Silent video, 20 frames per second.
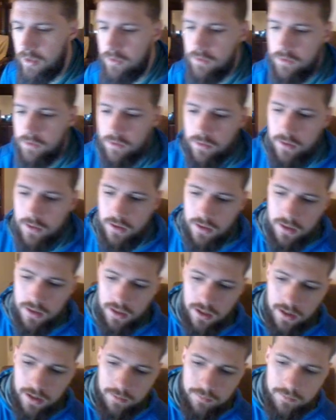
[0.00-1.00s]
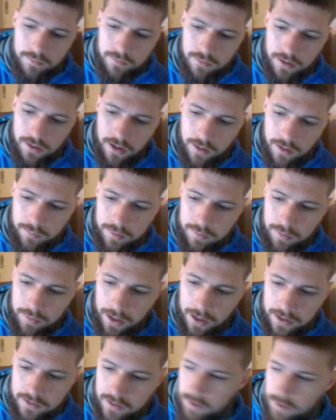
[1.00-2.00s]
So I'll be
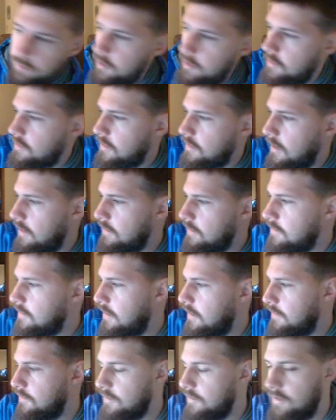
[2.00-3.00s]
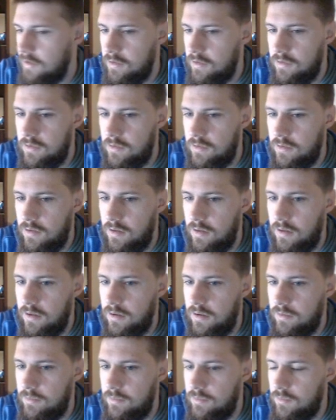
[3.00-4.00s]
back to update you guys after this
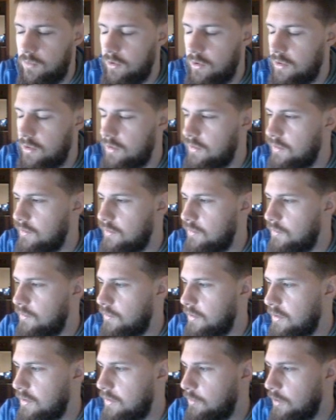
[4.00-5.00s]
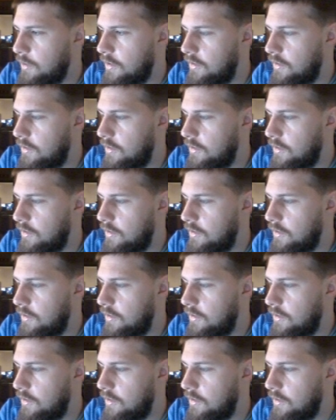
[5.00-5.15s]
with what all